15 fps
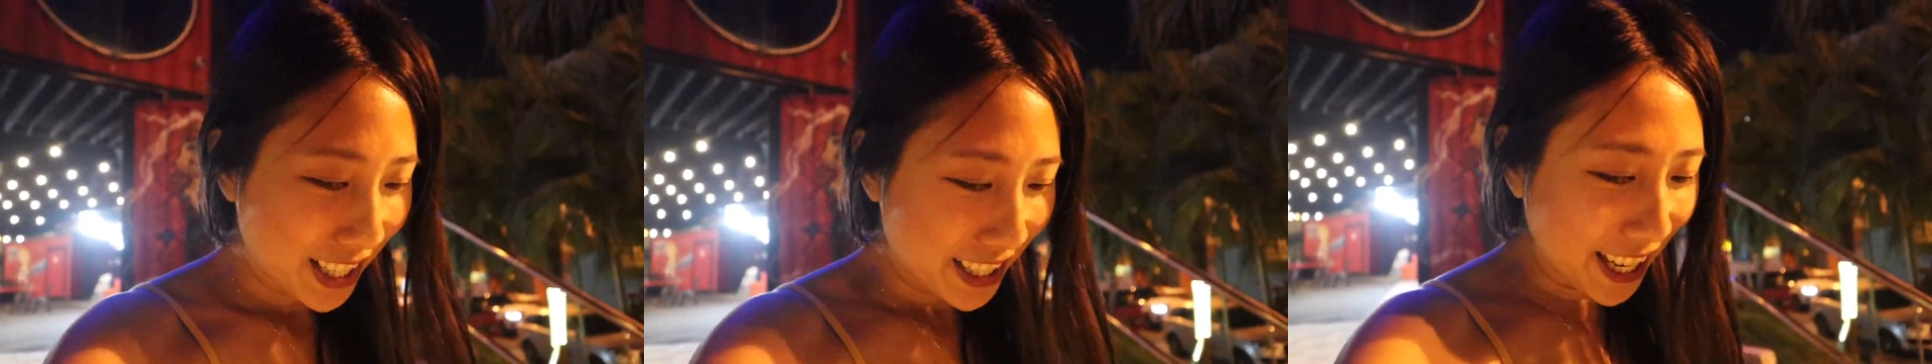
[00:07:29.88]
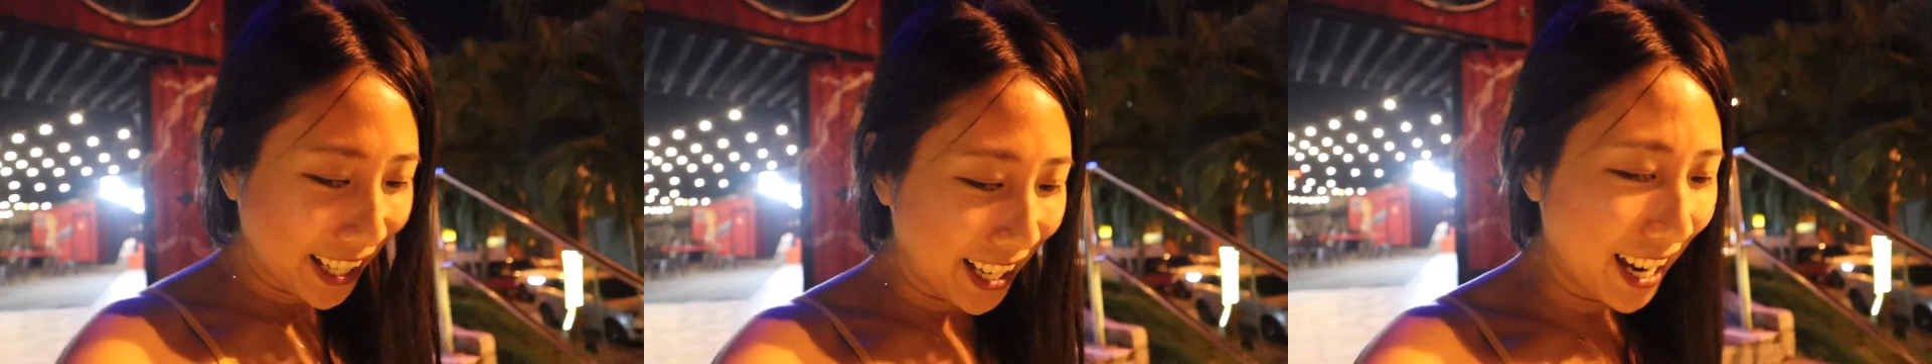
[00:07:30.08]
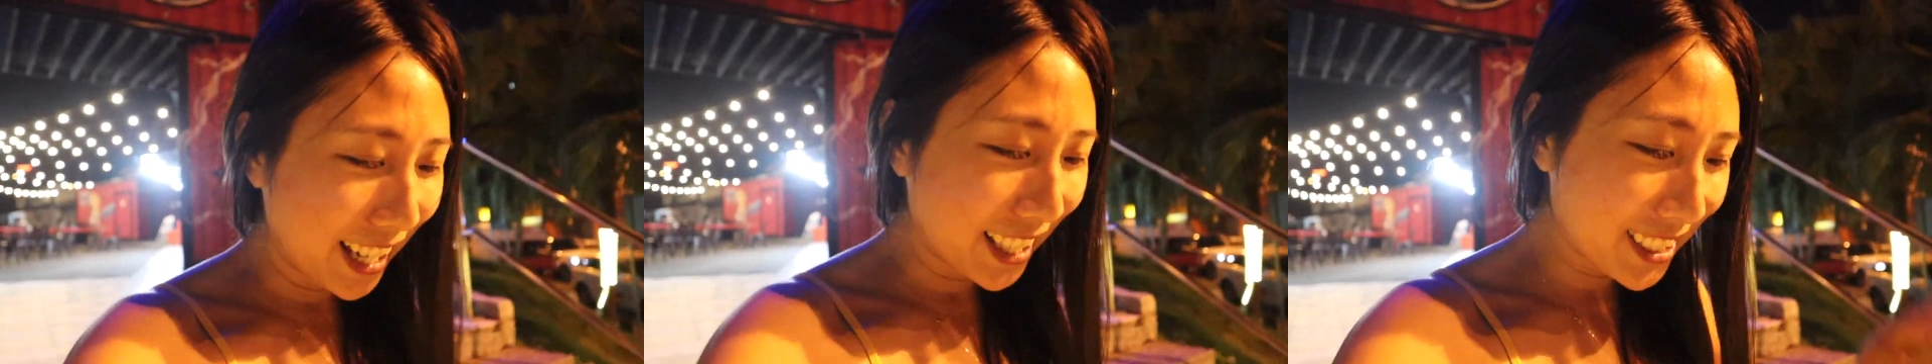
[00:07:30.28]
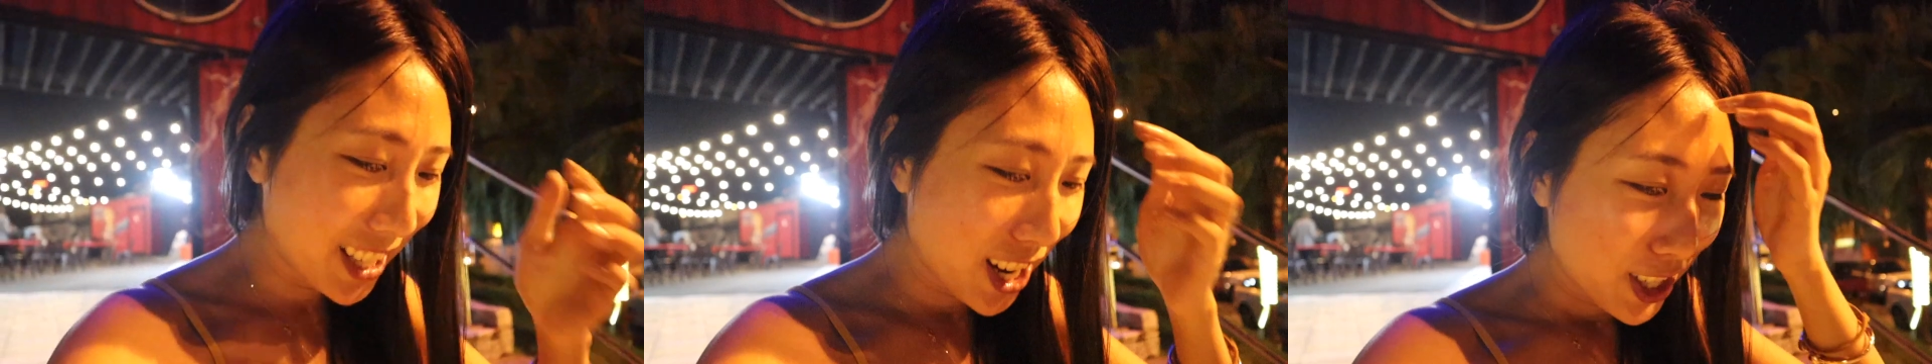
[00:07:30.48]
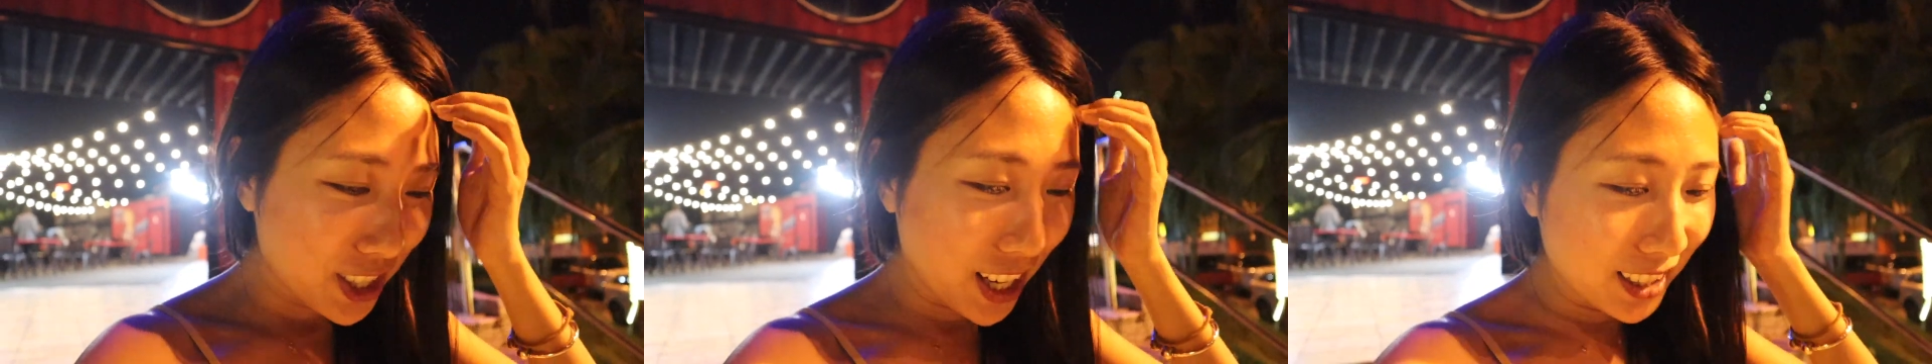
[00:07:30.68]
Yeah guys,
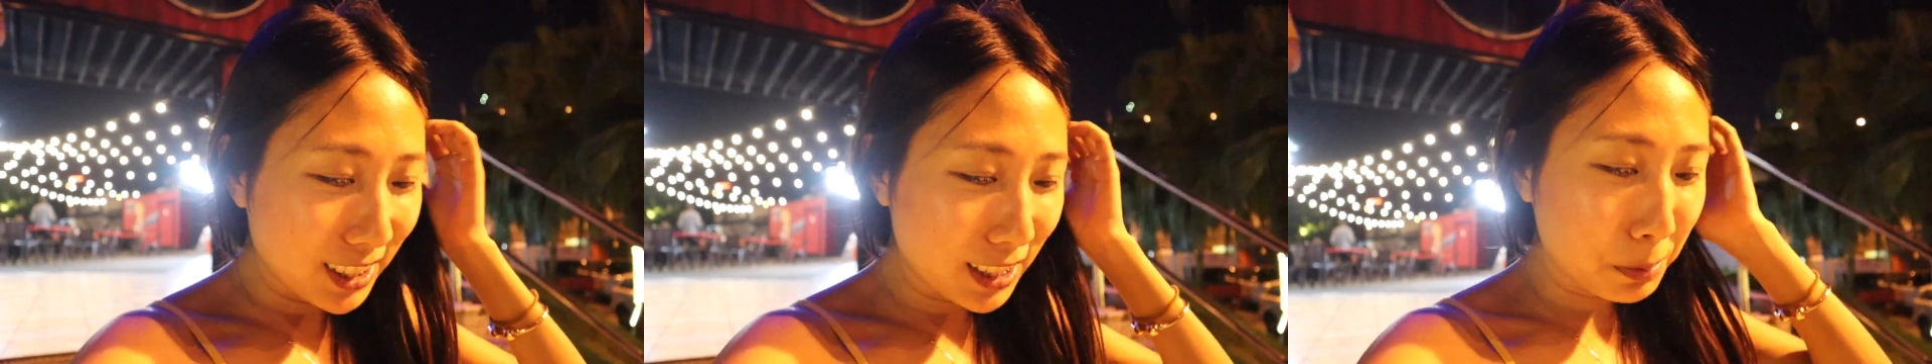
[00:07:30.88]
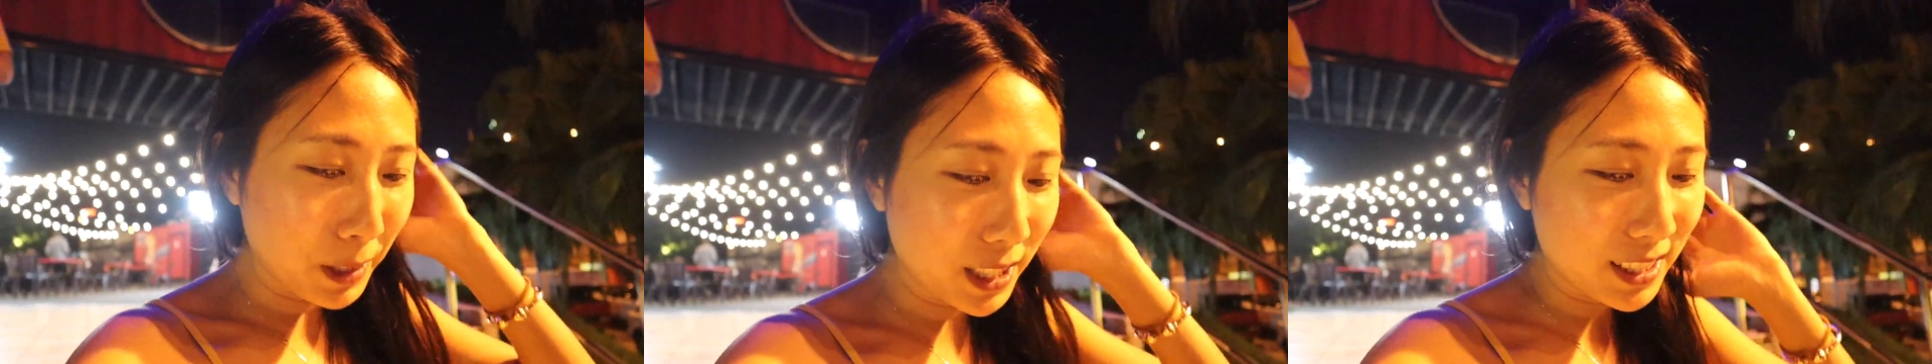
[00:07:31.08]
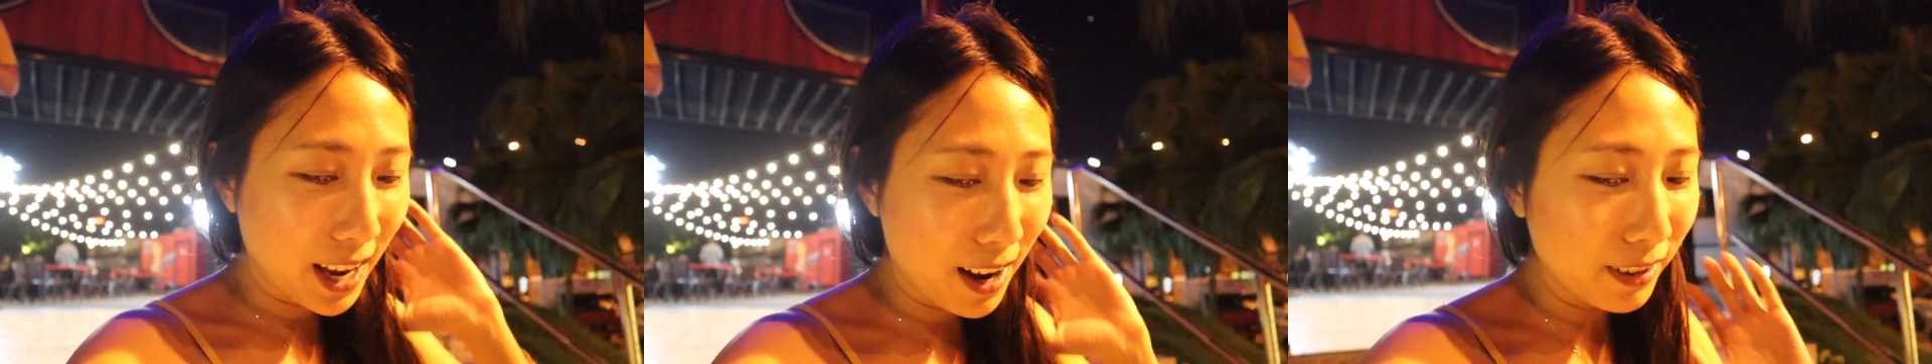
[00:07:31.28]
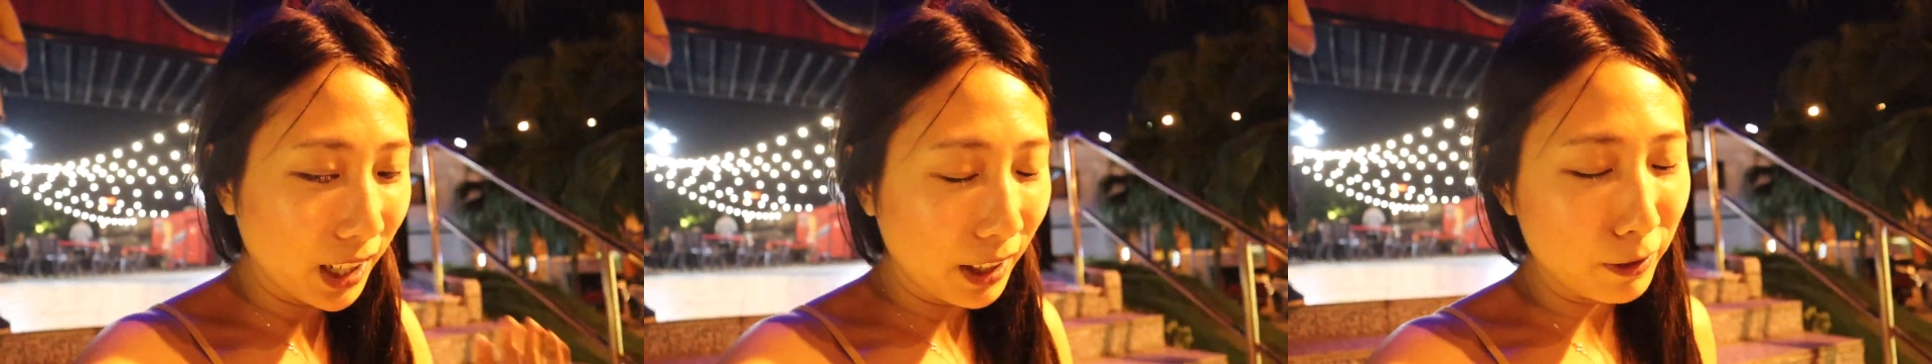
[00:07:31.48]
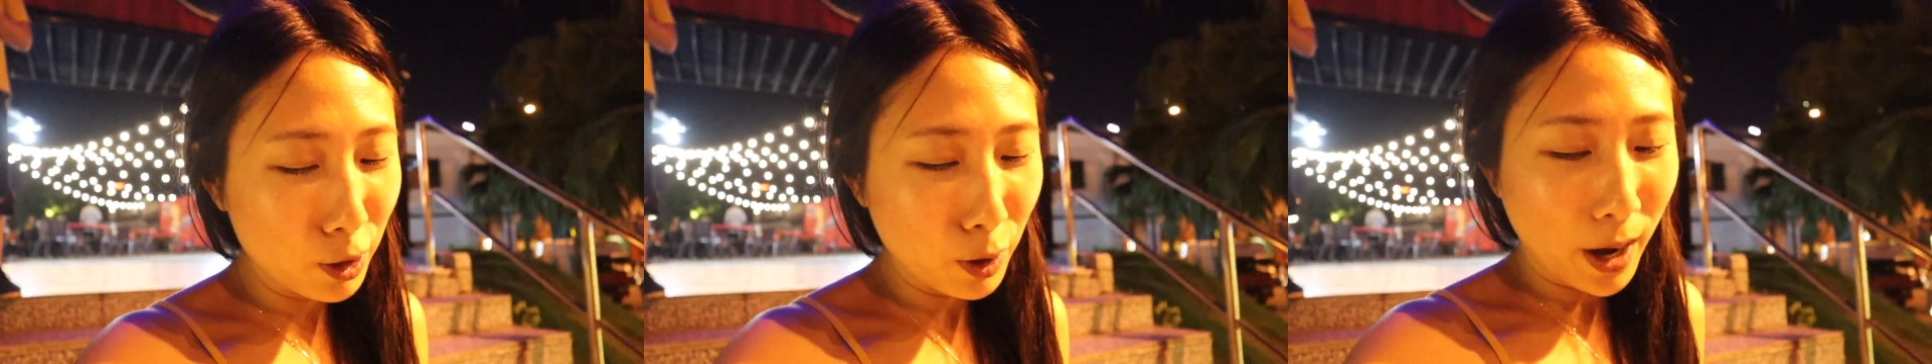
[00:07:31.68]
check this place
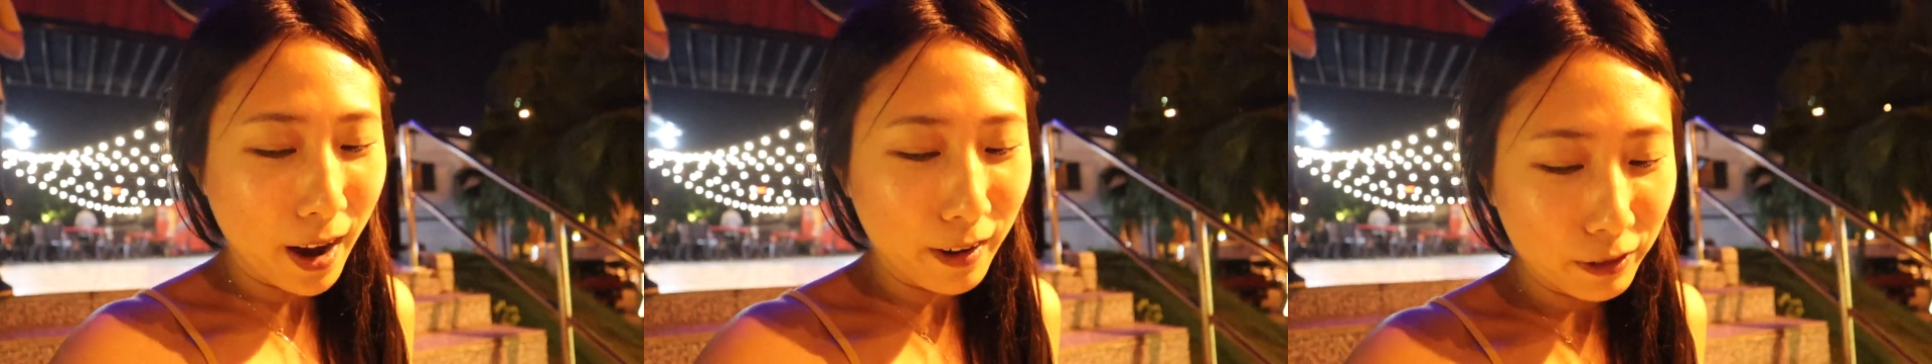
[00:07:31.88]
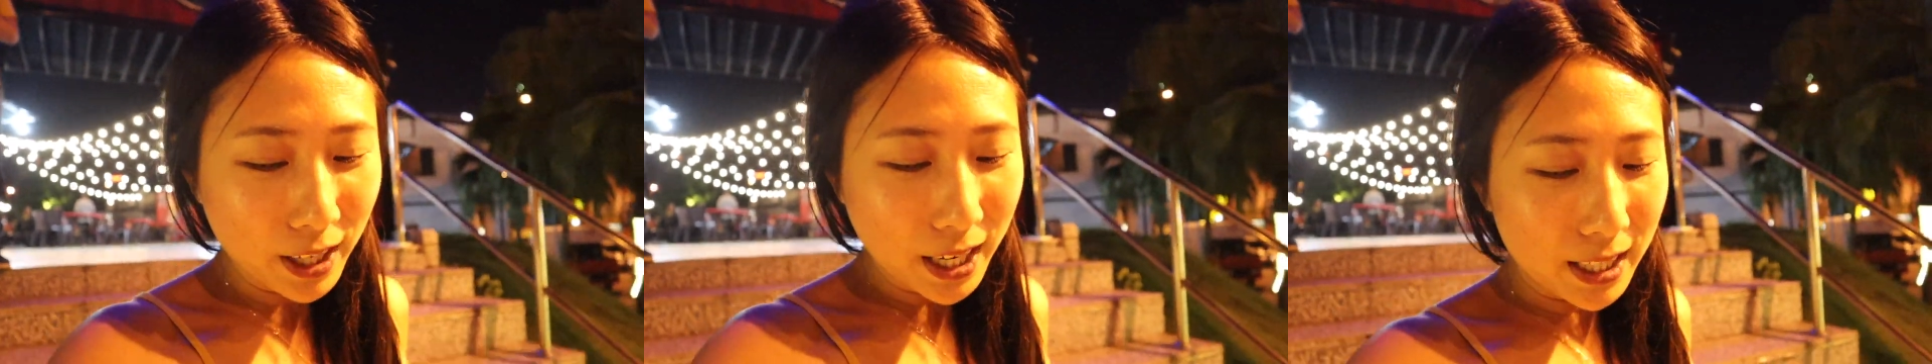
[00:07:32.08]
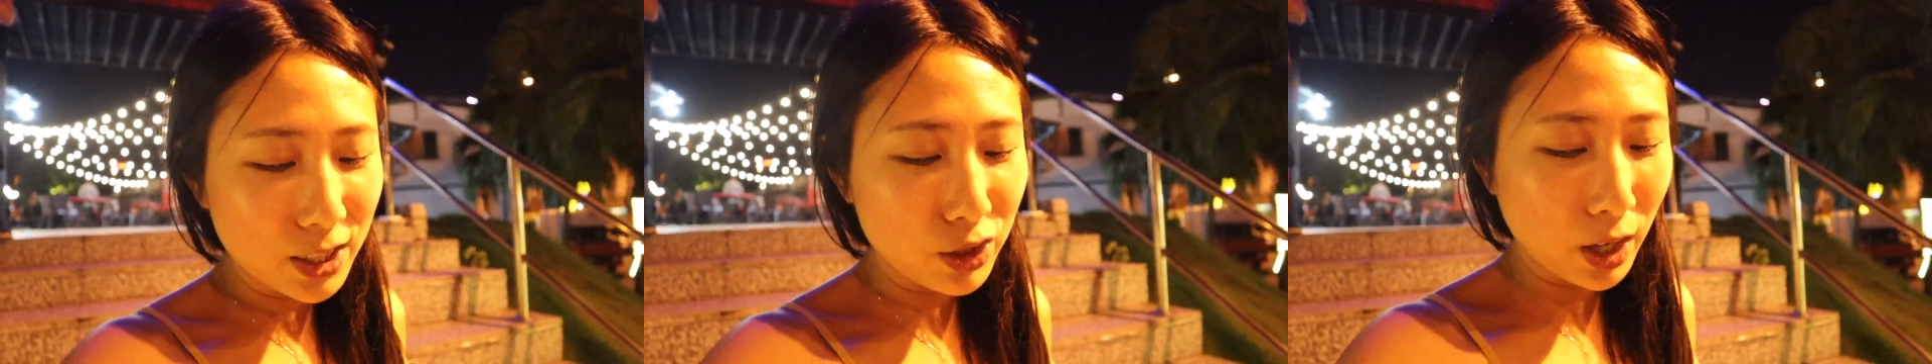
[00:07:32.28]
out if you ever in